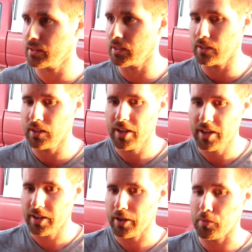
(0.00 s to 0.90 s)
and then
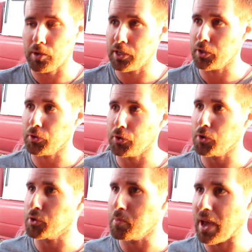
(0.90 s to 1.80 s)
everybody can go their
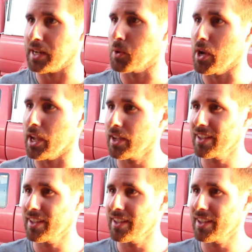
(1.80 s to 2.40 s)
own nomadic way.